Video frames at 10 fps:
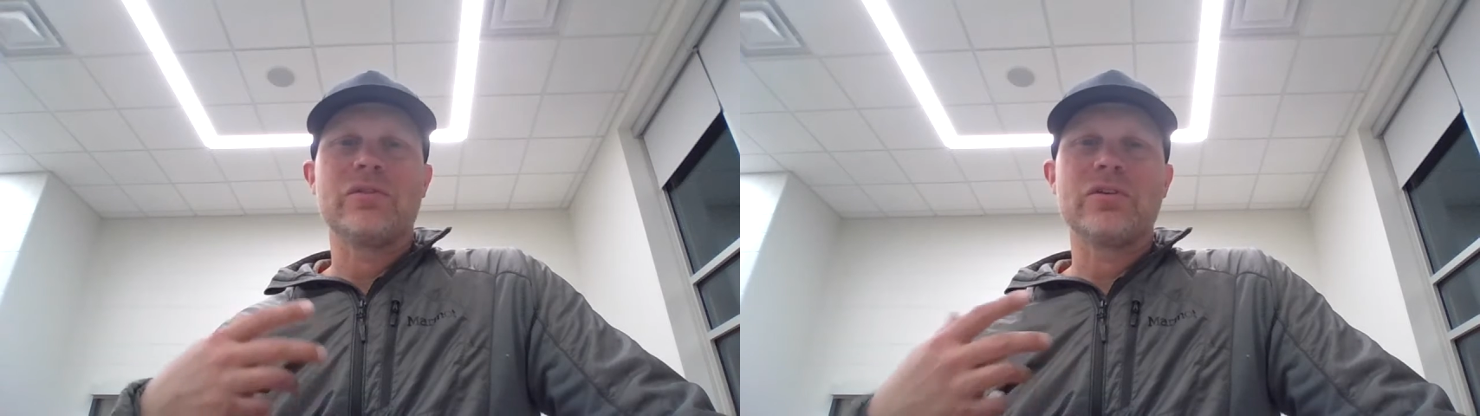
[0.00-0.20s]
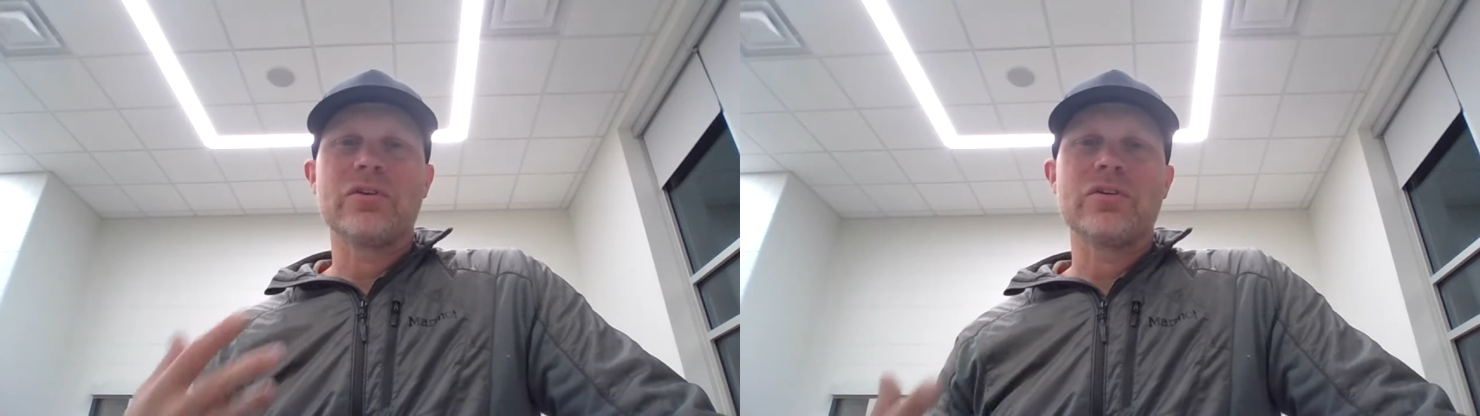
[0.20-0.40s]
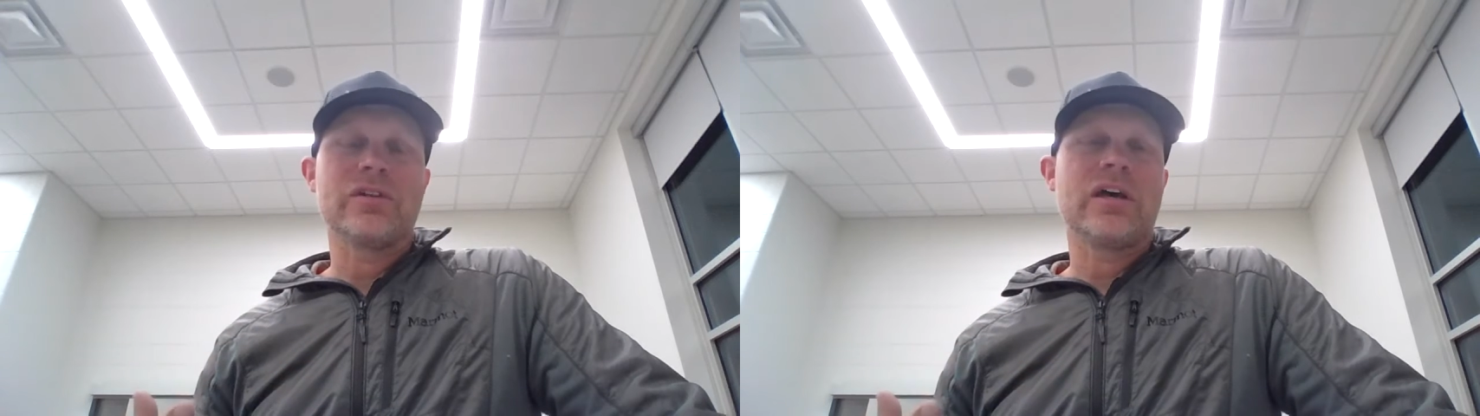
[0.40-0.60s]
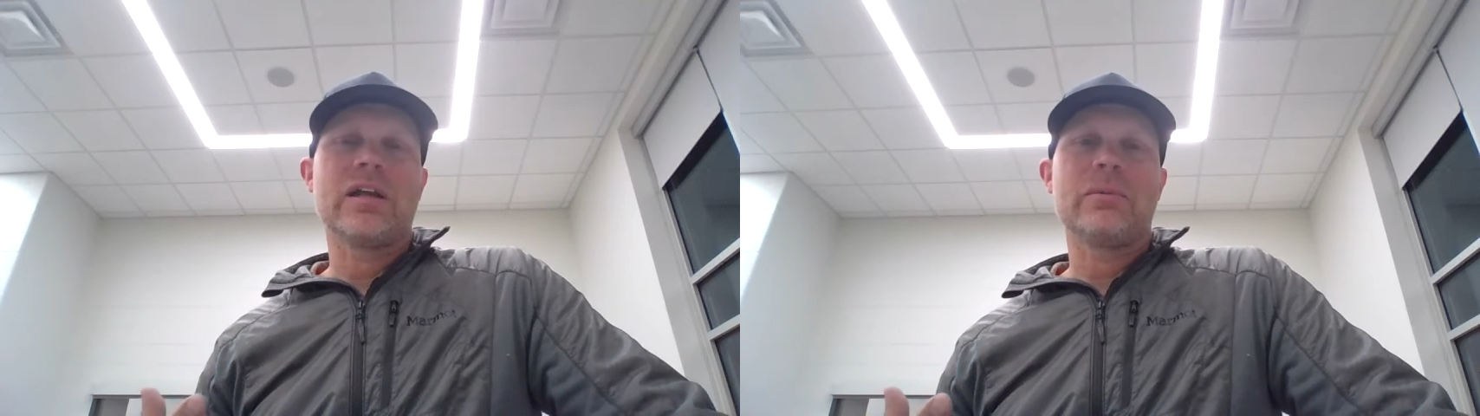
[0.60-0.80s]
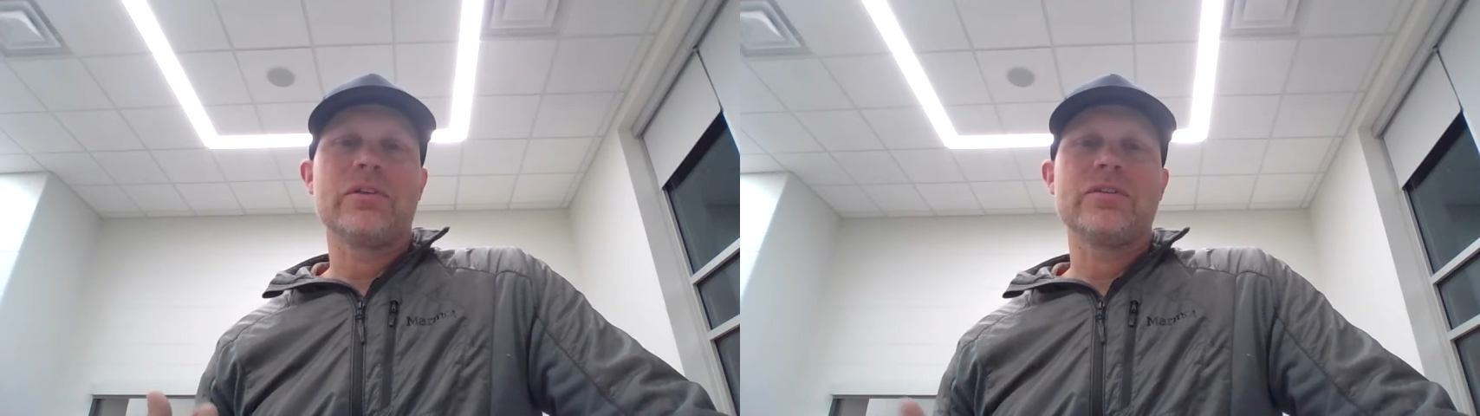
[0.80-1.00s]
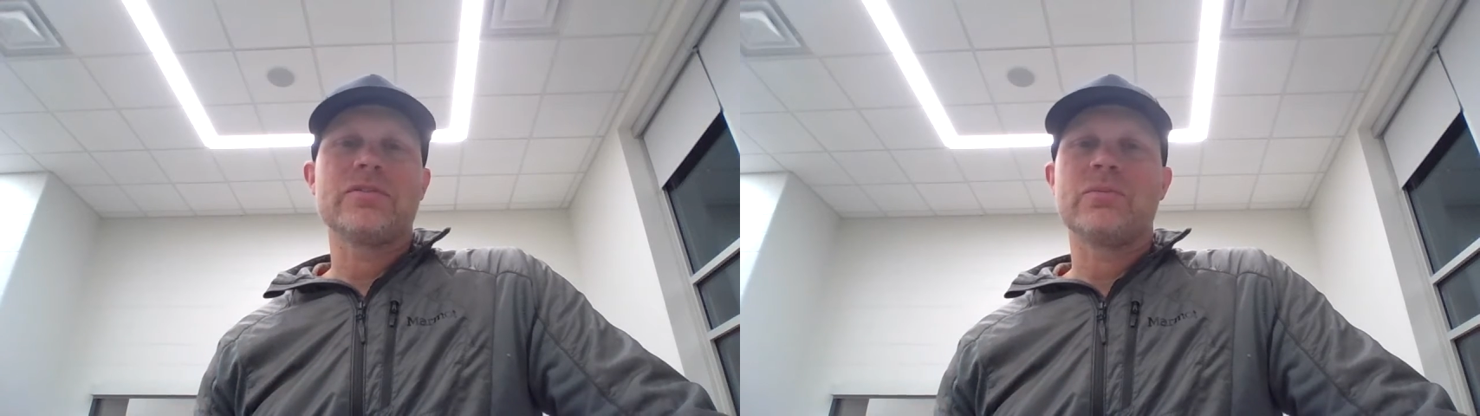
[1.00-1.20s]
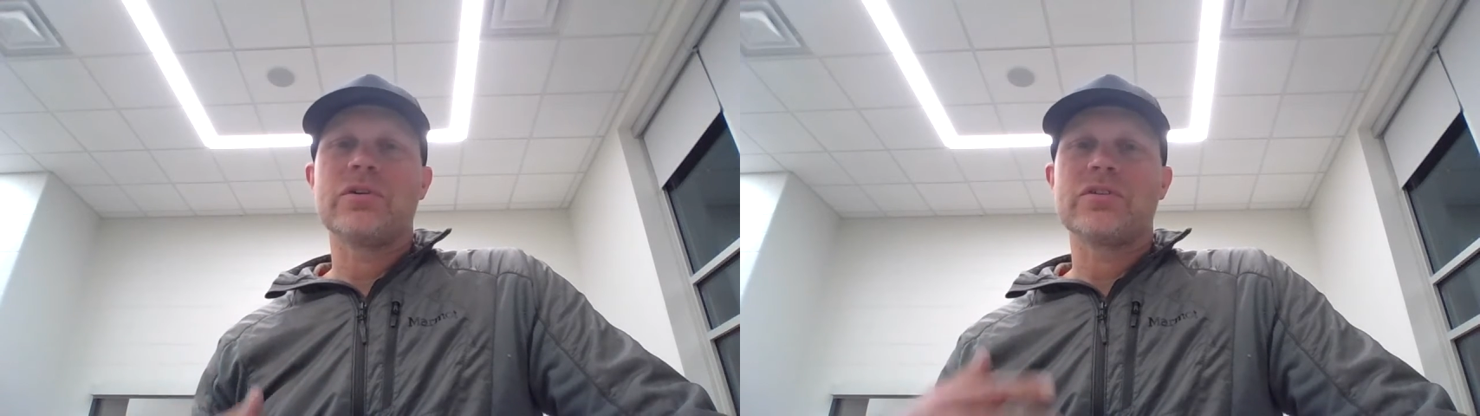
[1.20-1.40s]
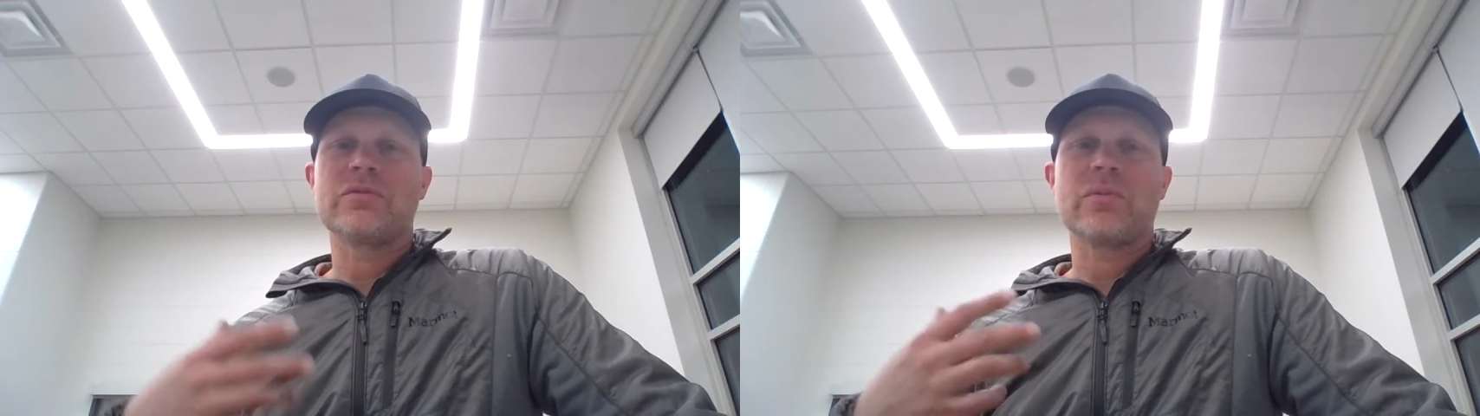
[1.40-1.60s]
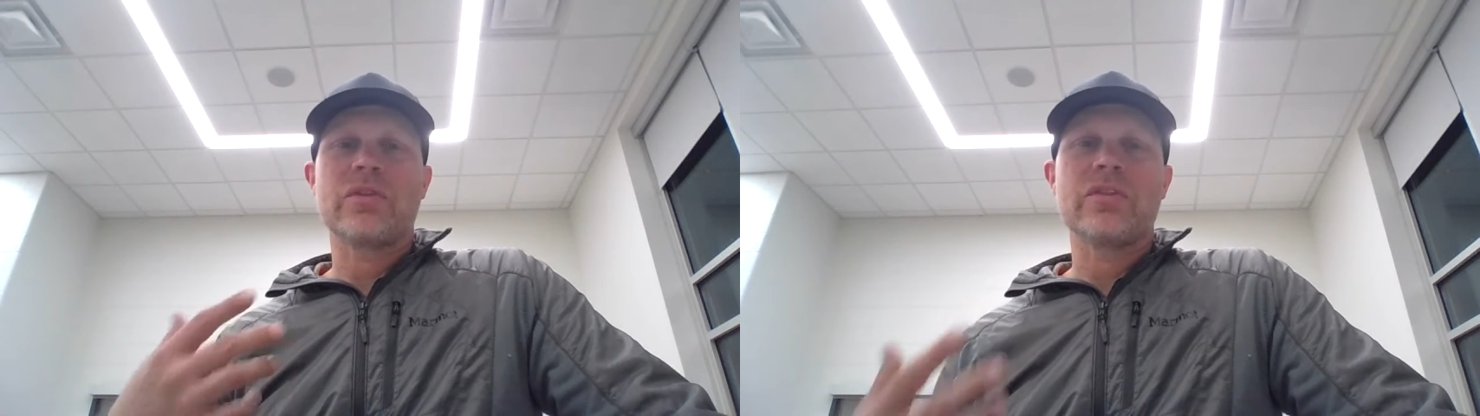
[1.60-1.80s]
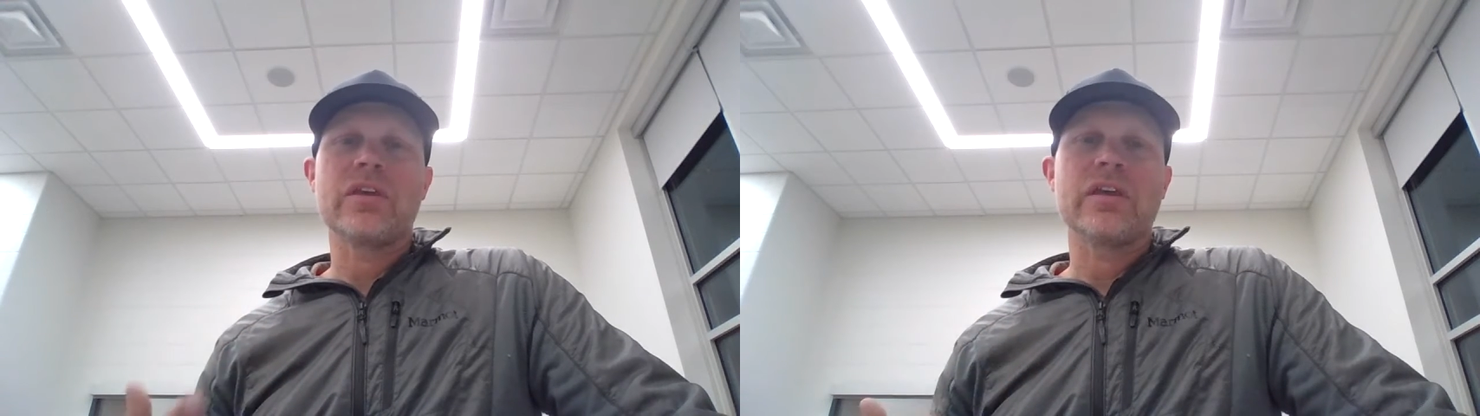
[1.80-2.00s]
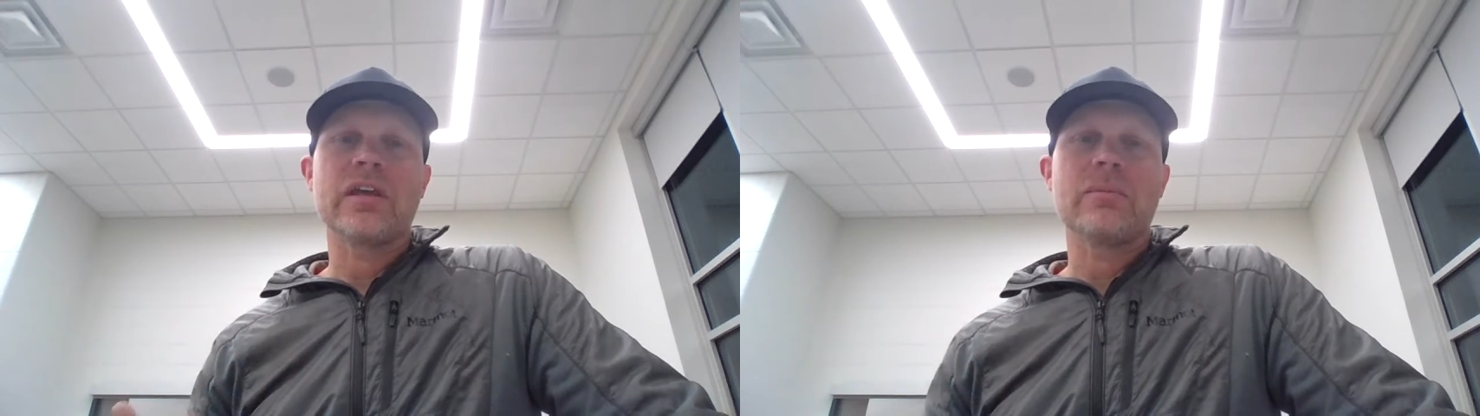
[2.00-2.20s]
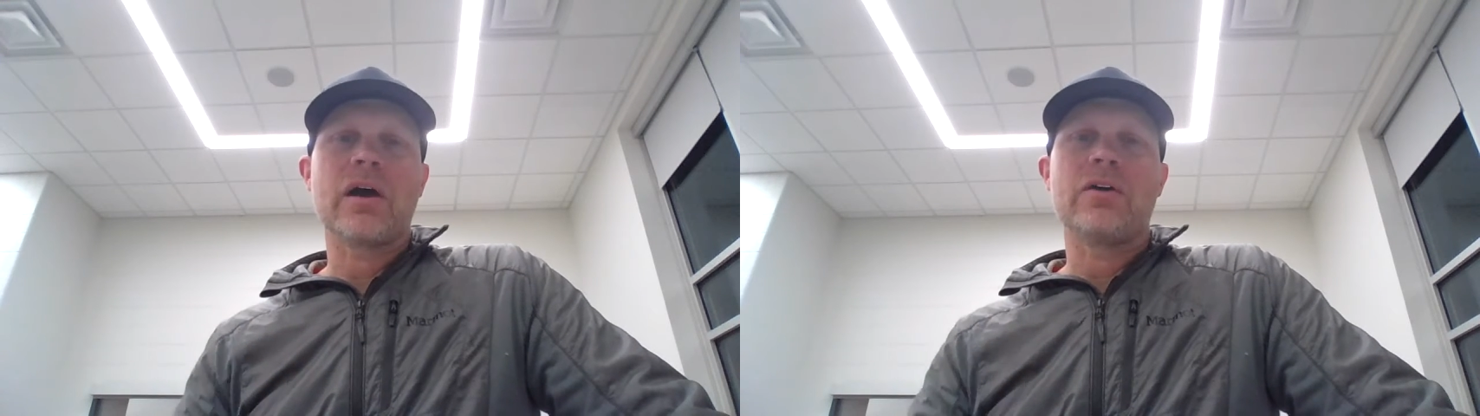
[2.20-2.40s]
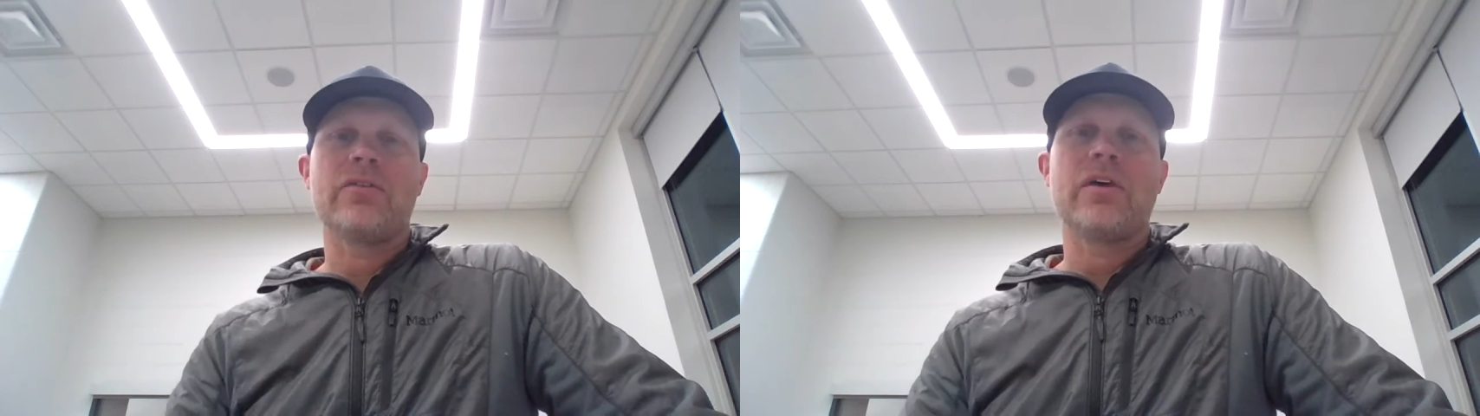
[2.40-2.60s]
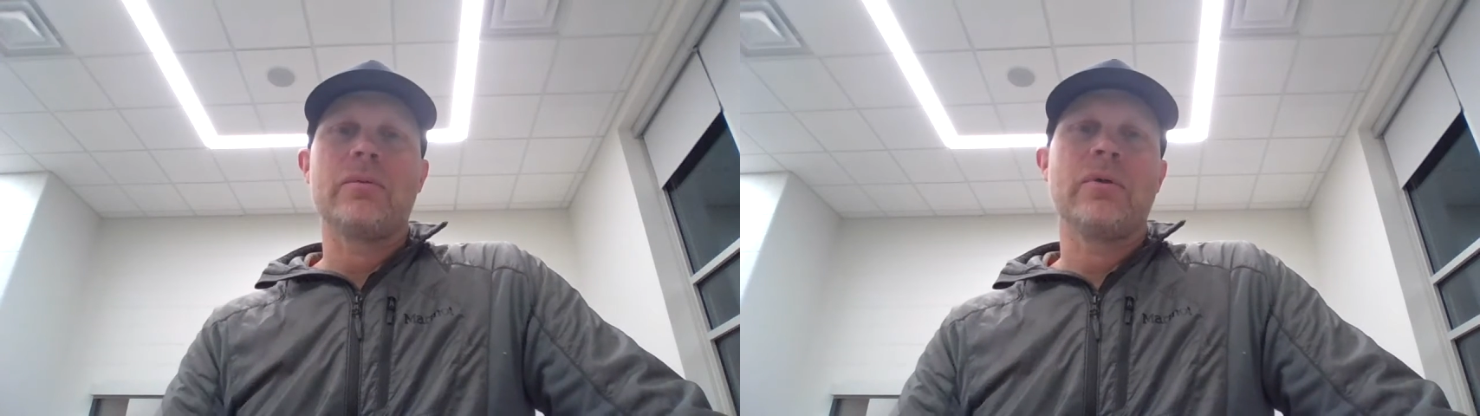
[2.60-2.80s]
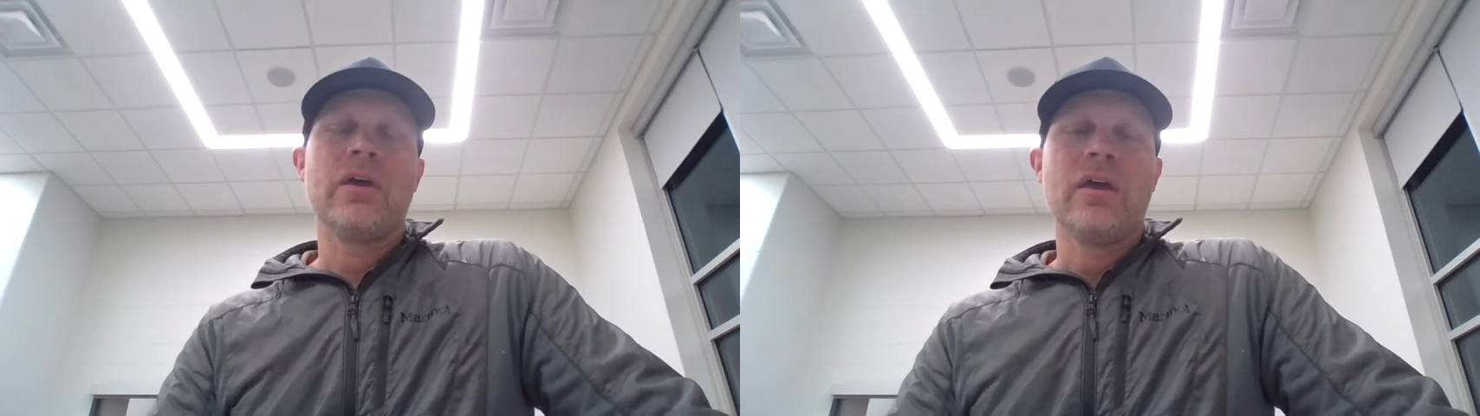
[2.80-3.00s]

learned a lot about these books. We've been thinking about them,